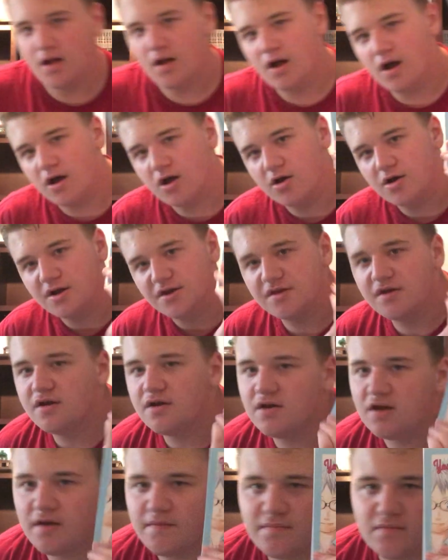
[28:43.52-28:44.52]
I already
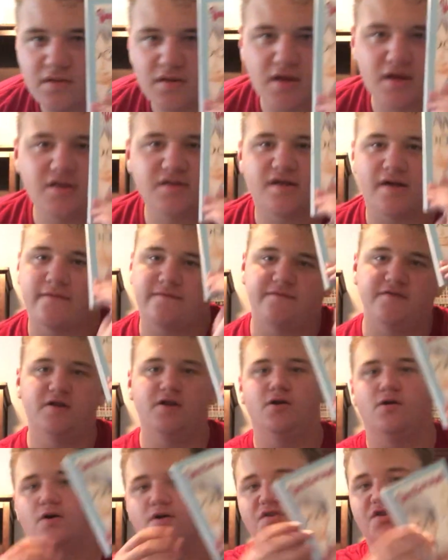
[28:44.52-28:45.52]
did an in-depth
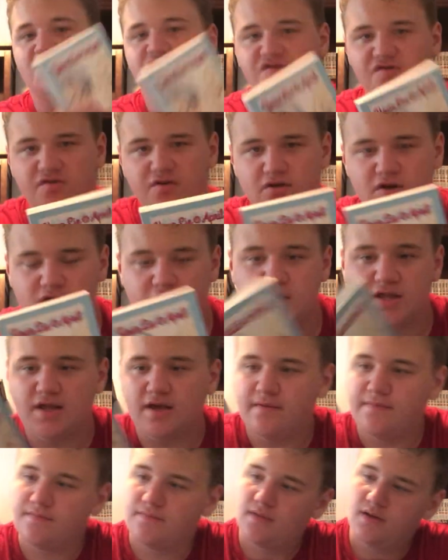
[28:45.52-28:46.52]
video on this, I
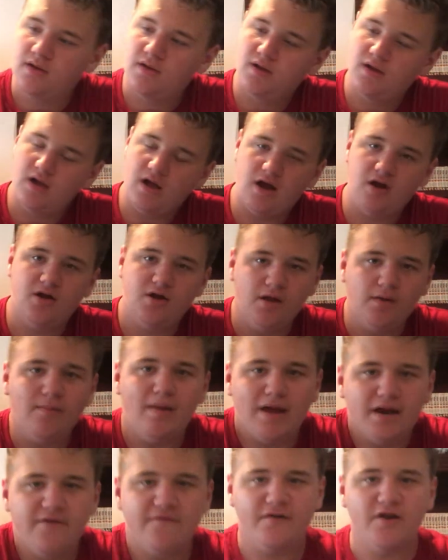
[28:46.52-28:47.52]
already
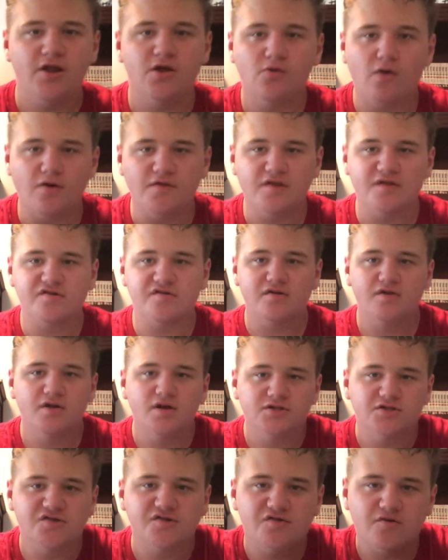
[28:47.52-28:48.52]
made a video on this.
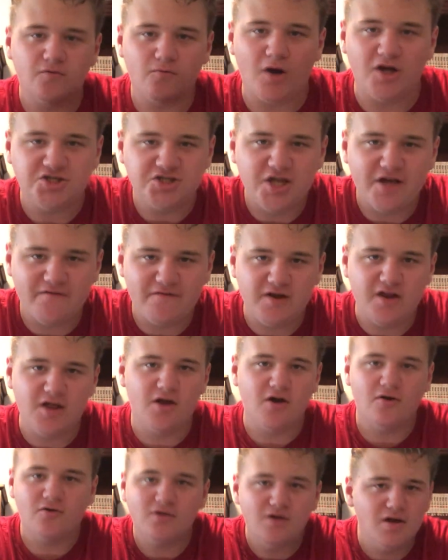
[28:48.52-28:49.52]
Just watch that
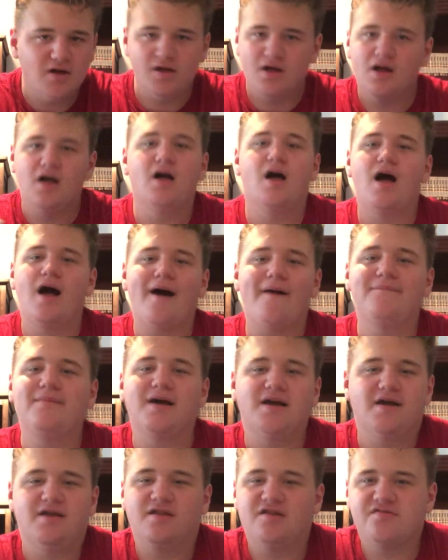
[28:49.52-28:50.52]
video. I'm
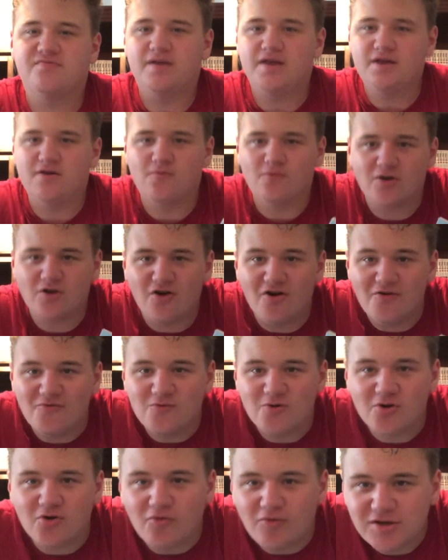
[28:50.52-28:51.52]
not gonna explain it. We're
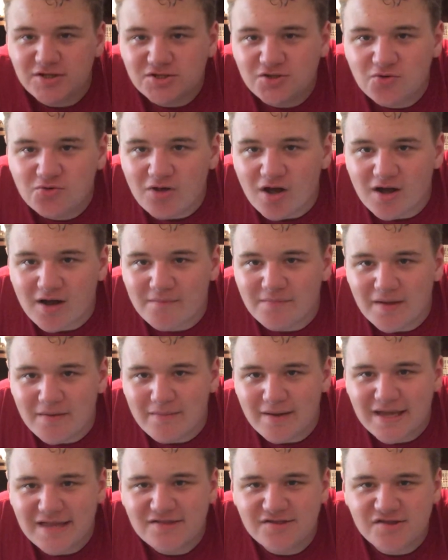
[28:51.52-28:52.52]
going too long. I'm not
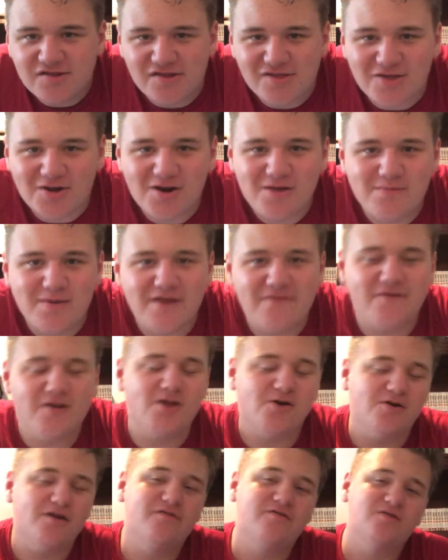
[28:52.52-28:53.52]
making this a 30-minute
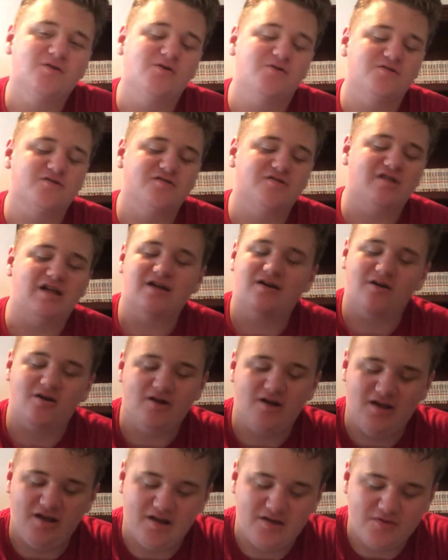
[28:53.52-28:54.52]
video, even though it's
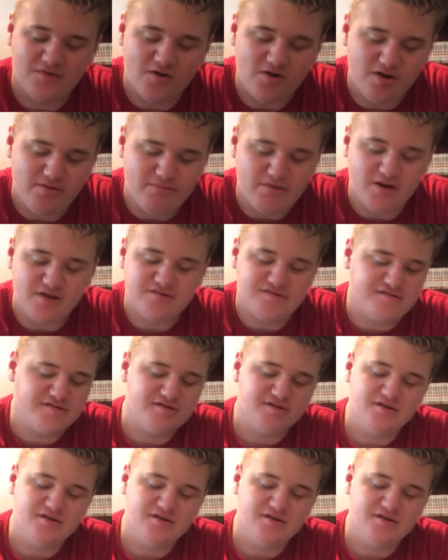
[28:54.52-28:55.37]
already hit 30 minutes.